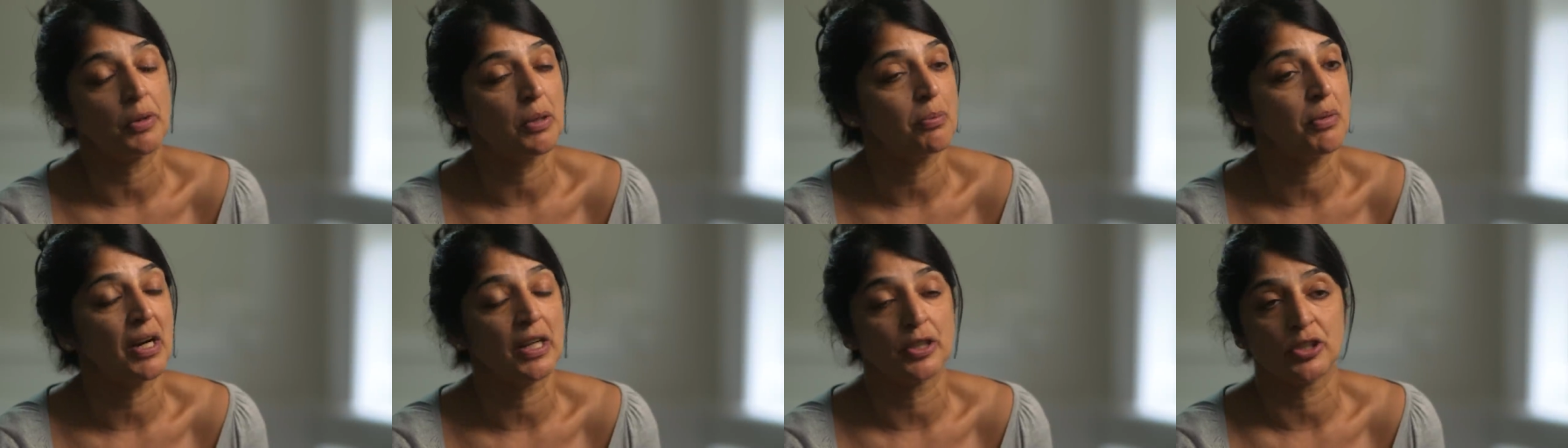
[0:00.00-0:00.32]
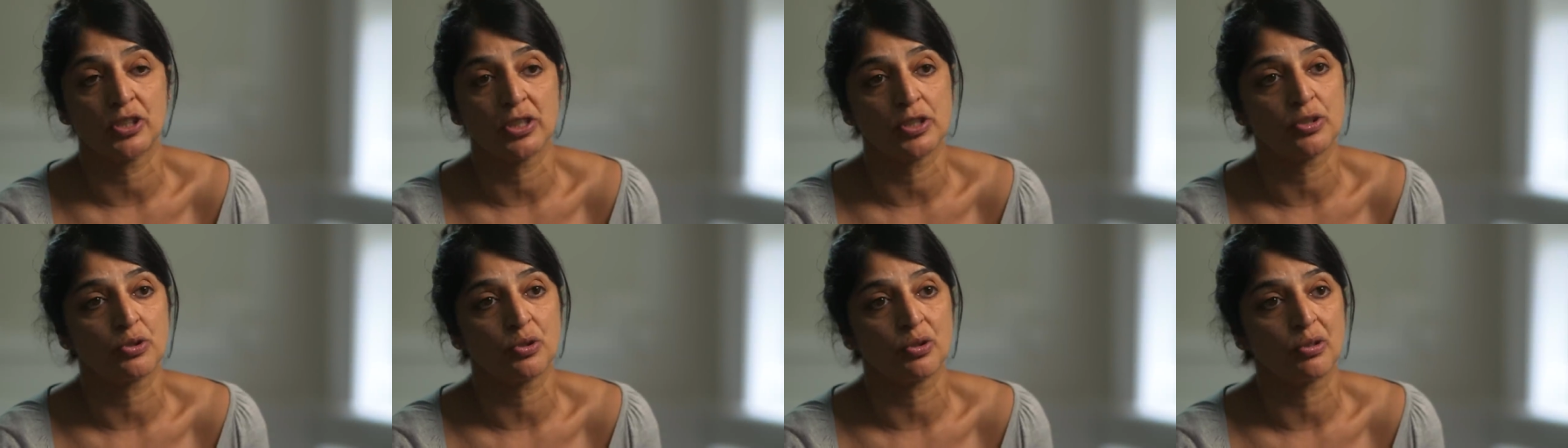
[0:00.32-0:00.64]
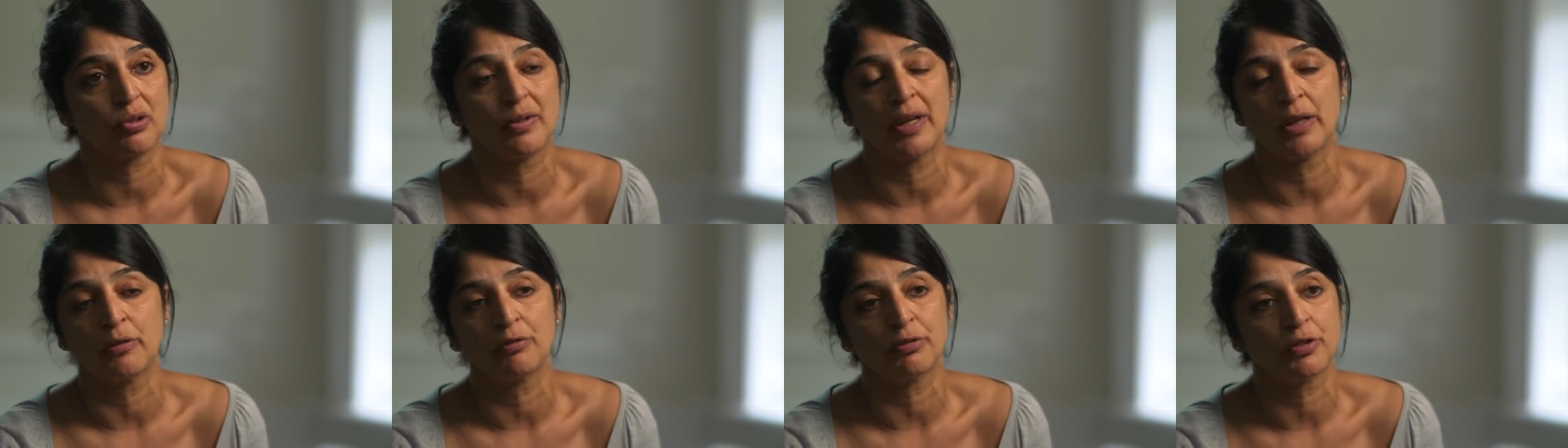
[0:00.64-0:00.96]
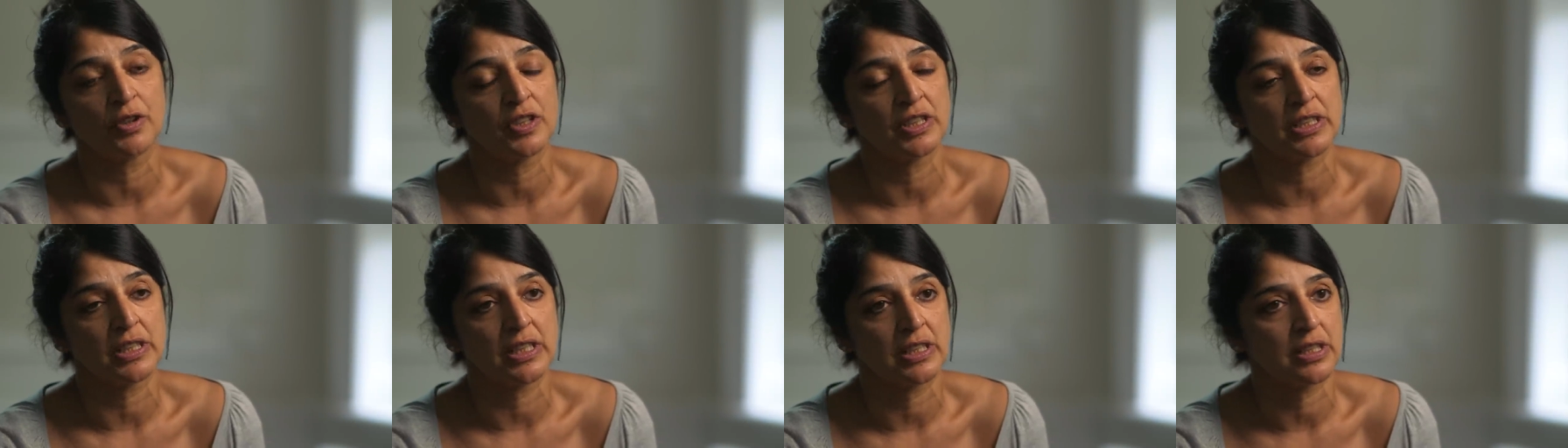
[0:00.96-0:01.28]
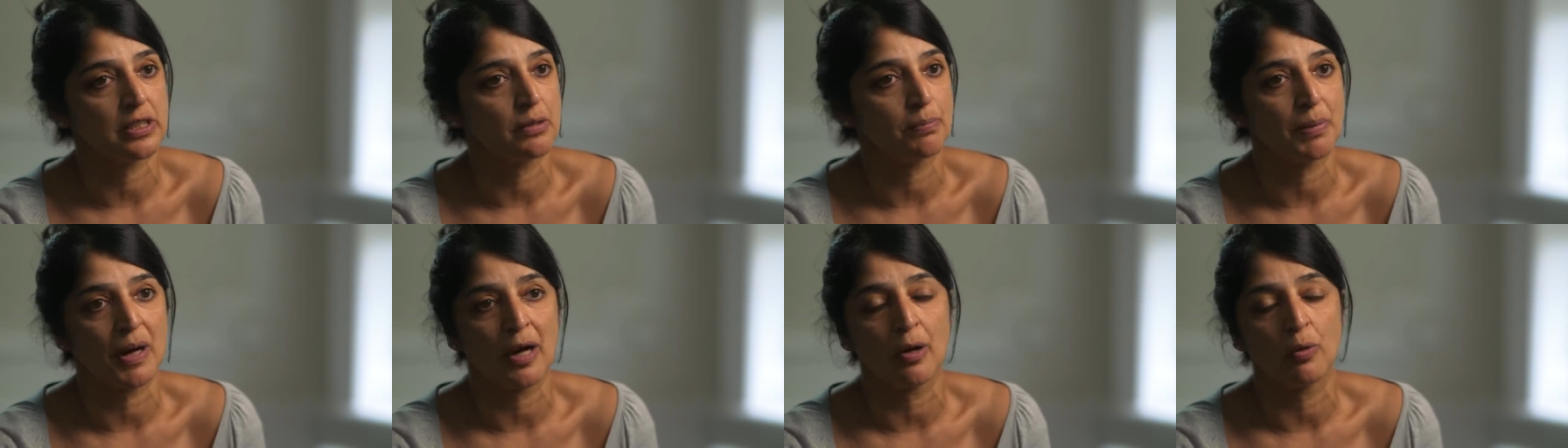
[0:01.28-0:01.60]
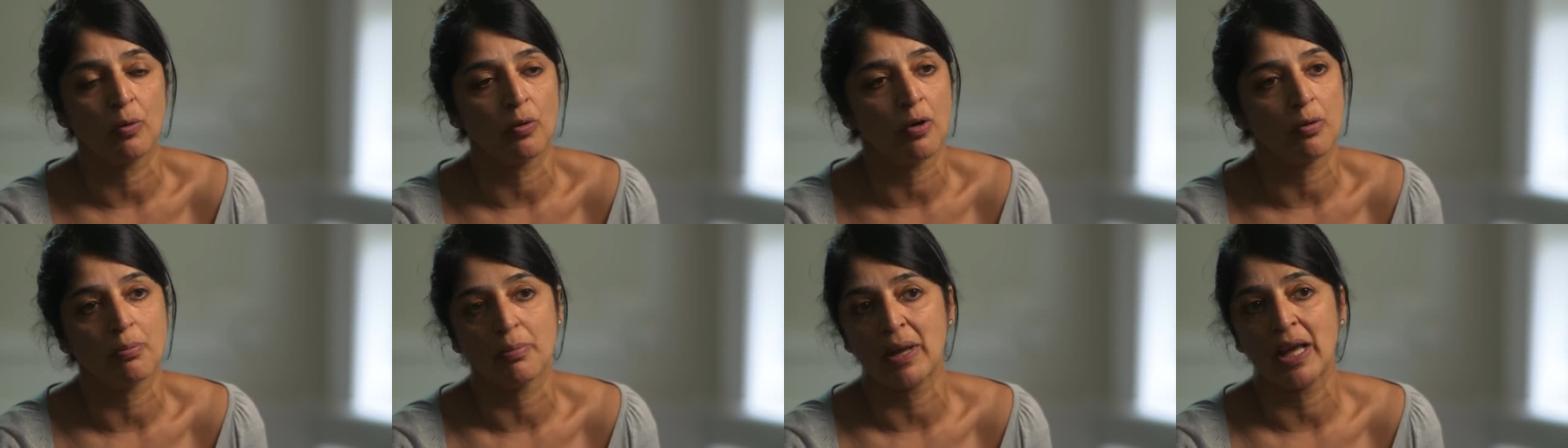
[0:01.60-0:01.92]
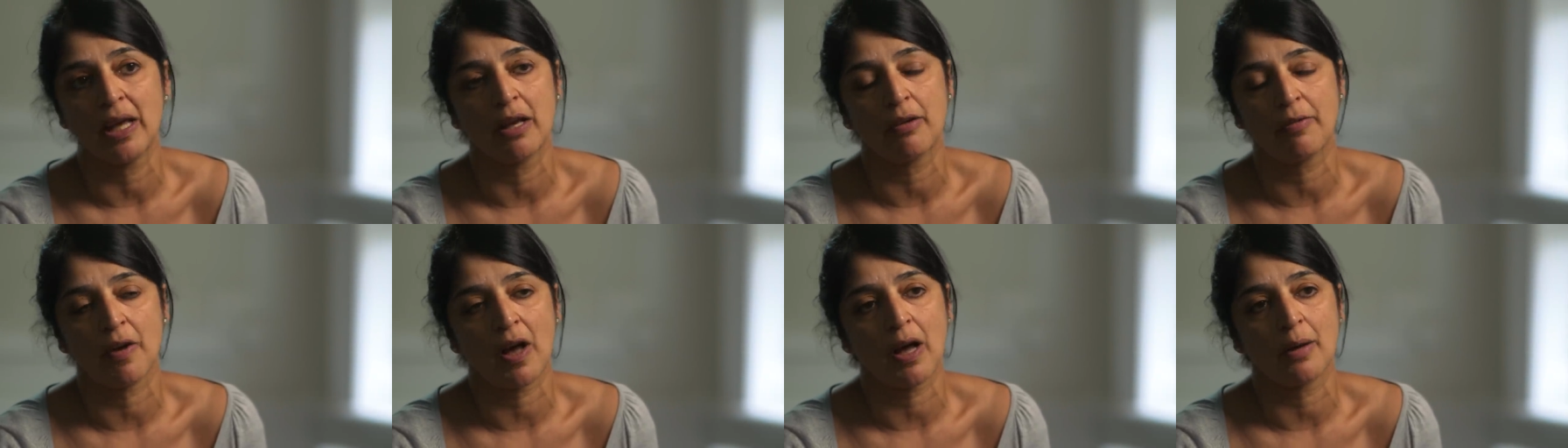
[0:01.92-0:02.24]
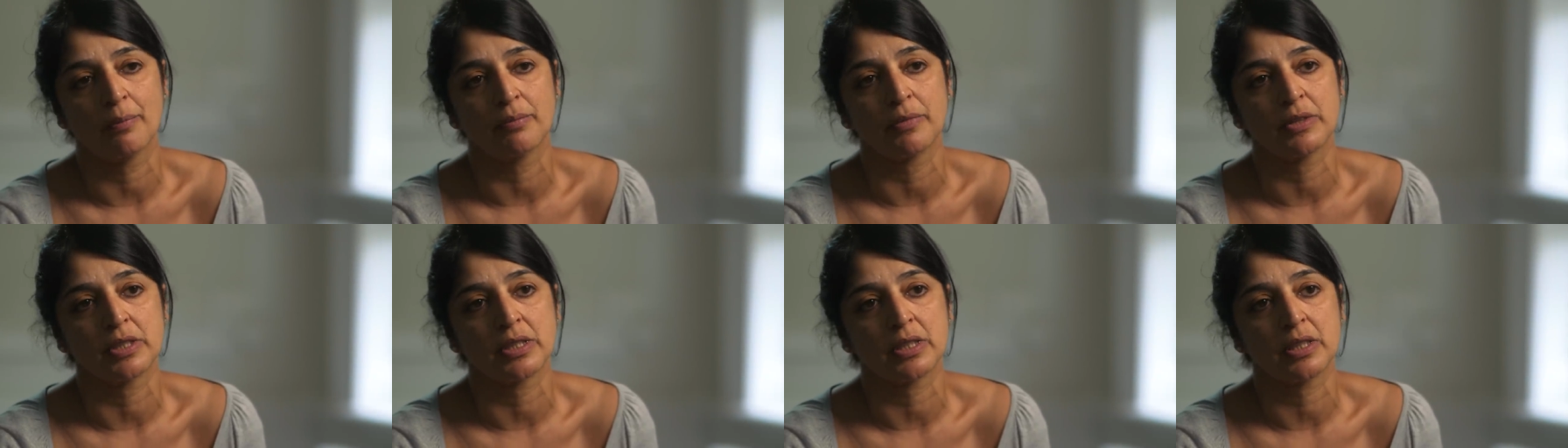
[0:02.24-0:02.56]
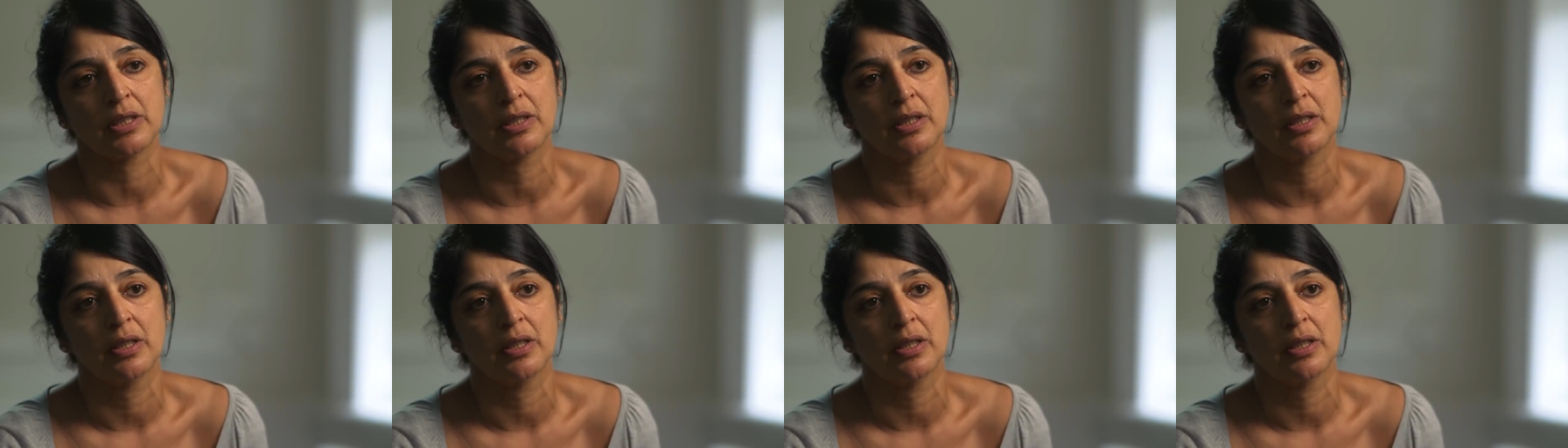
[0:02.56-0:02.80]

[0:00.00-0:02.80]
we might just draw inferences about what may have happened.